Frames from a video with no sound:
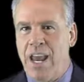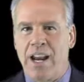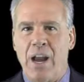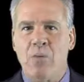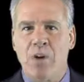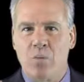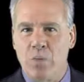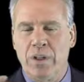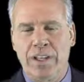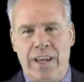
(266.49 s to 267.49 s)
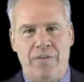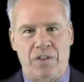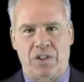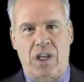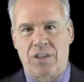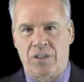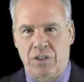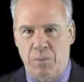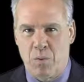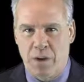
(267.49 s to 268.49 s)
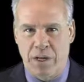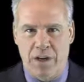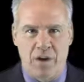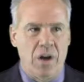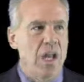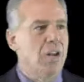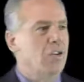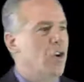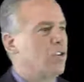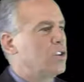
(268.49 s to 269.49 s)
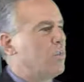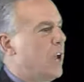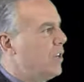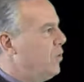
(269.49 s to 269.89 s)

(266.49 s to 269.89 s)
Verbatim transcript: And I want to really emphasize this point here. Notice my